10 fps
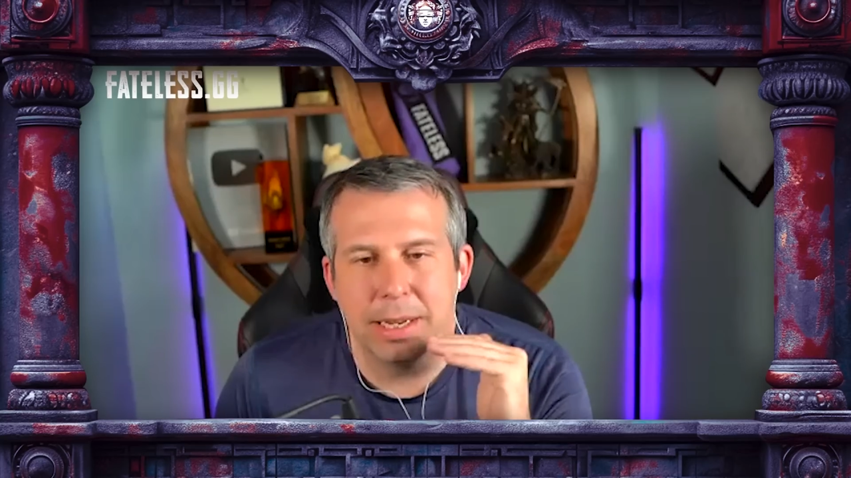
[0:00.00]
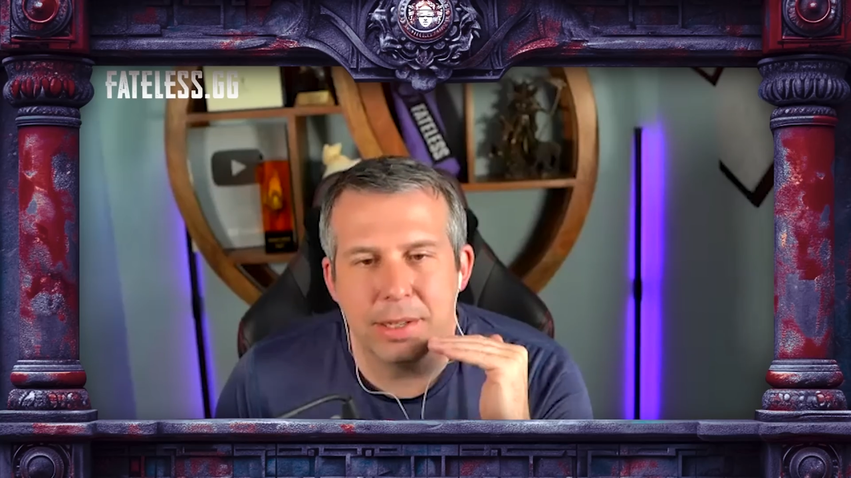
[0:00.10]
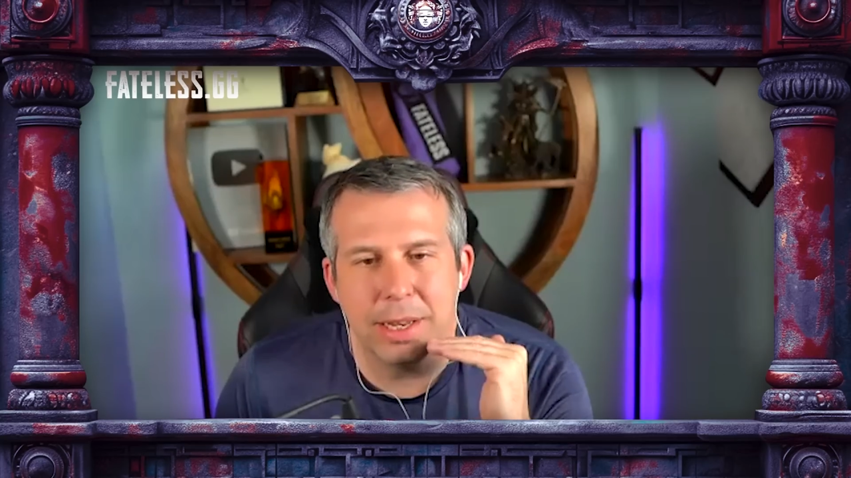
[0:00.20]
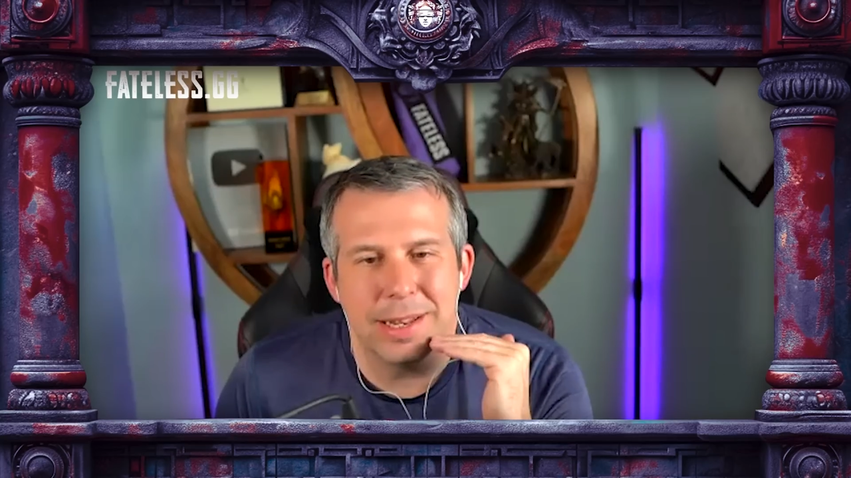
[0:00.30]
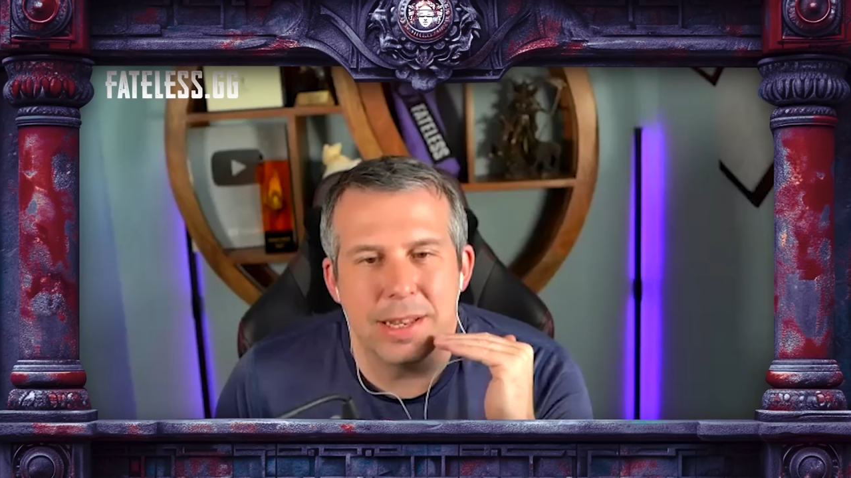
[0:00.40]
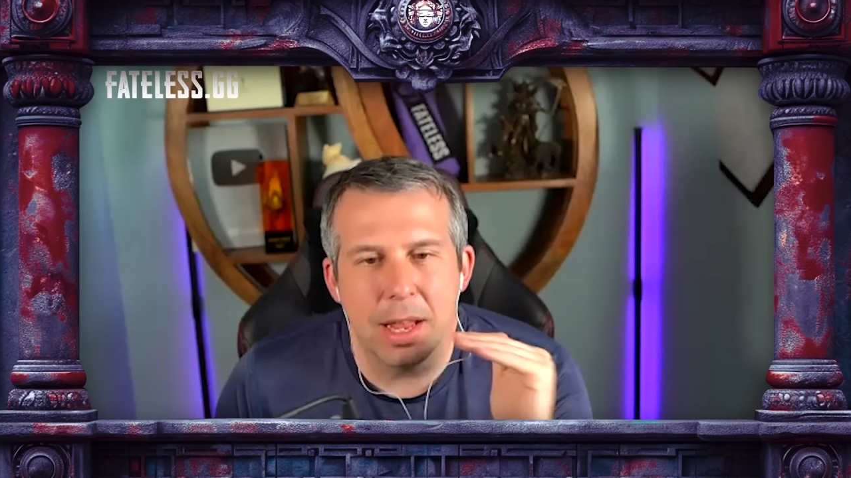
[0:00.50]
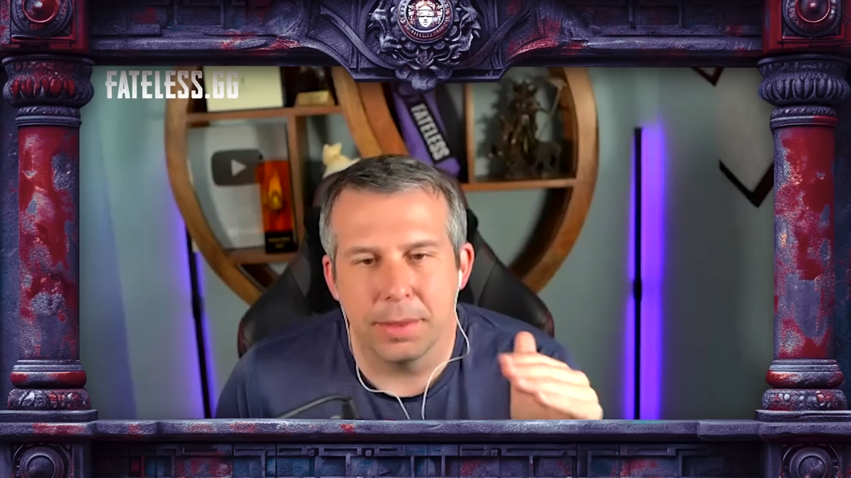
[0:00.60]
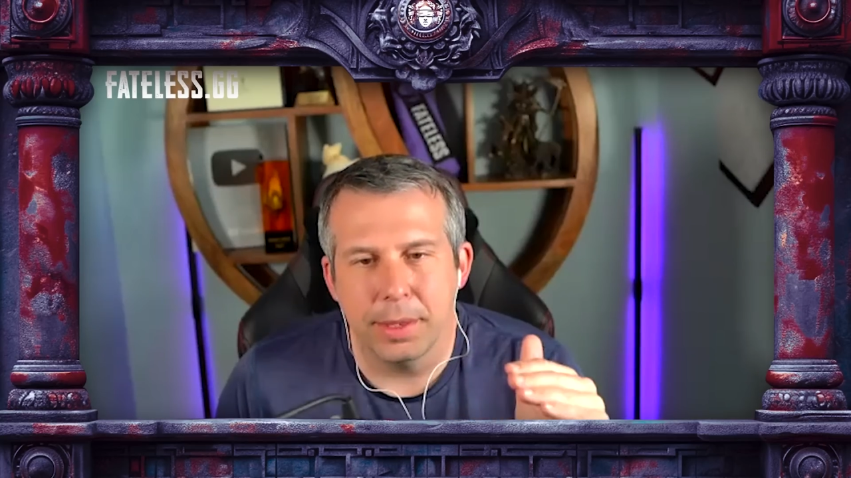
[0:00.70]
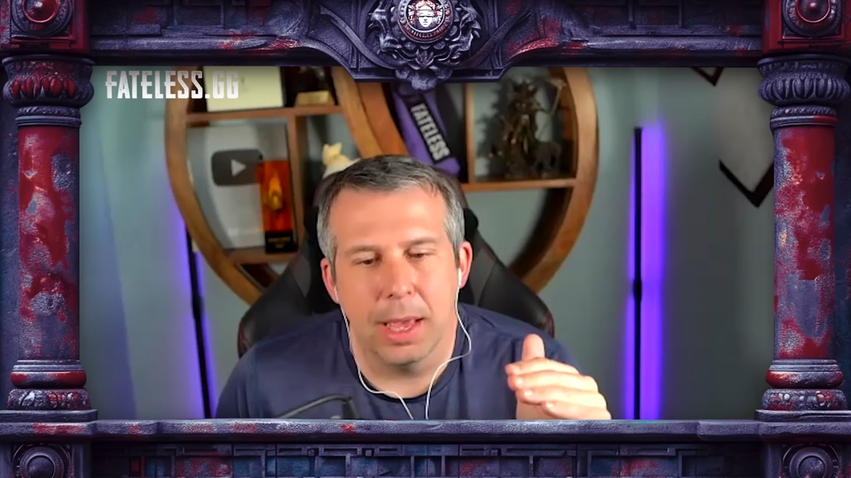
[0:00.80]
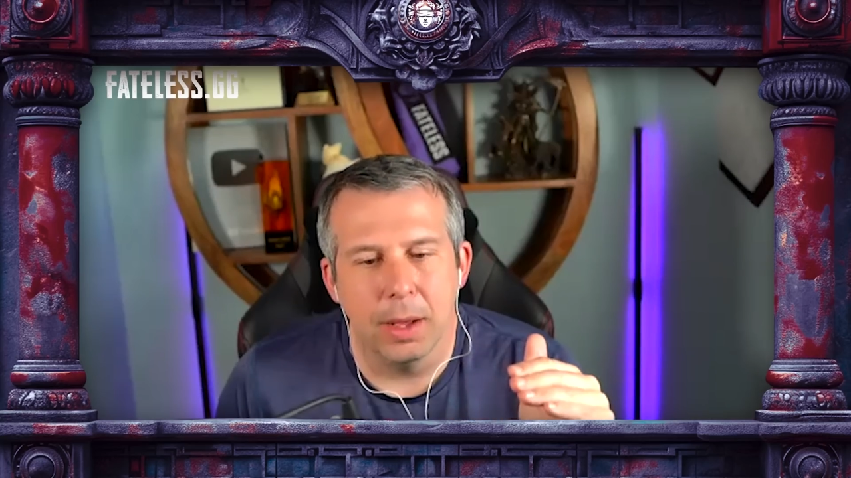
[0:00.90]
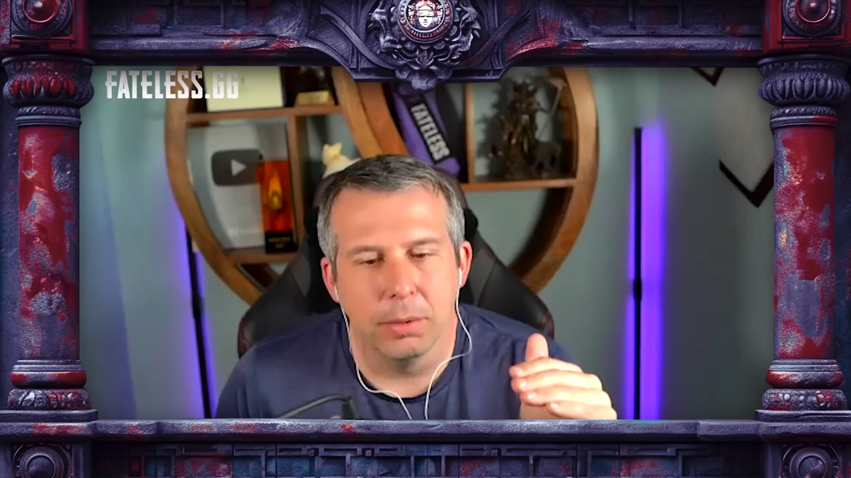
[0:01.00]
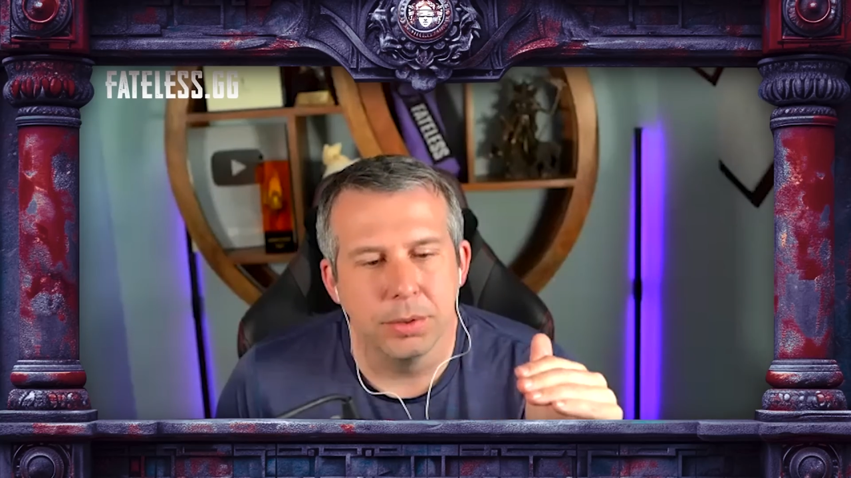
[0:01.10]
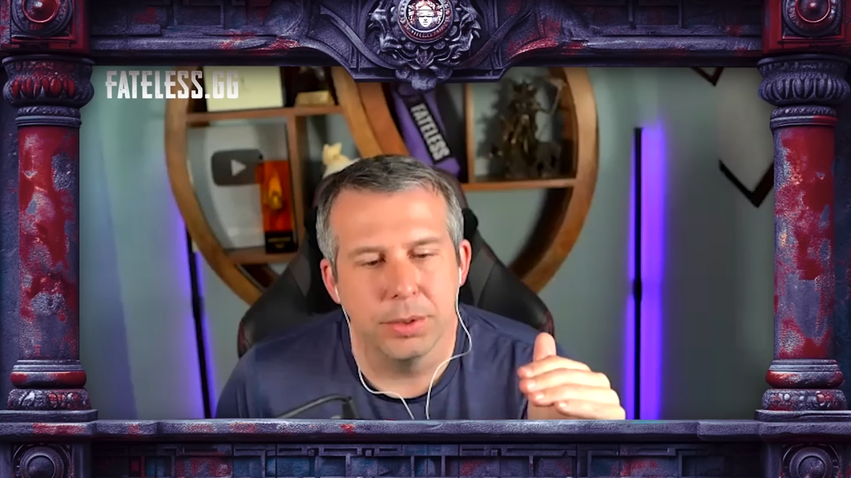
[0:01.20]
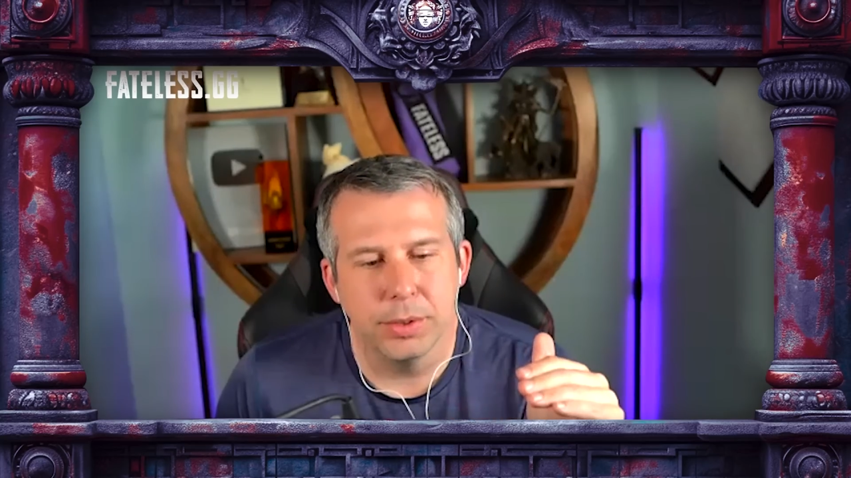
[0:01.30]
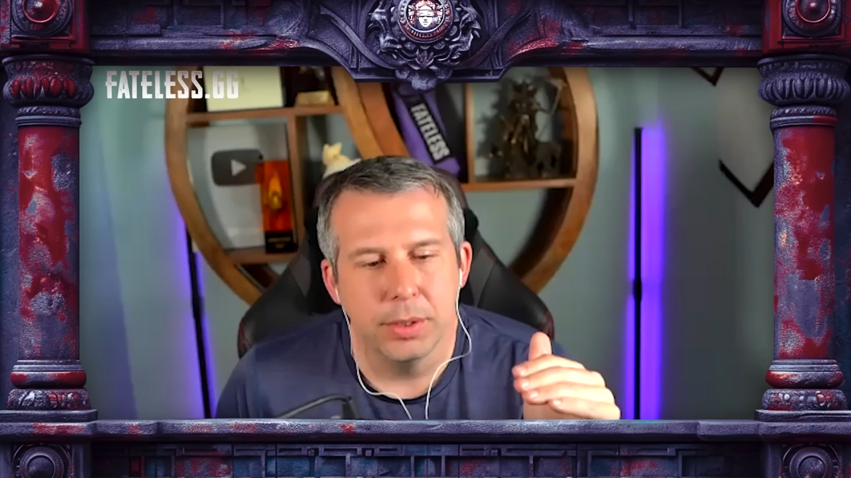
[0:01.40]
did nothing
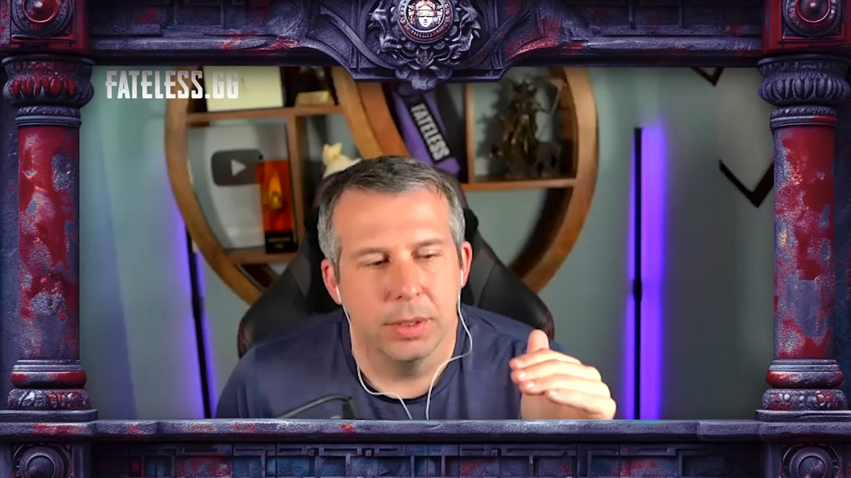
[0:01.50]
else,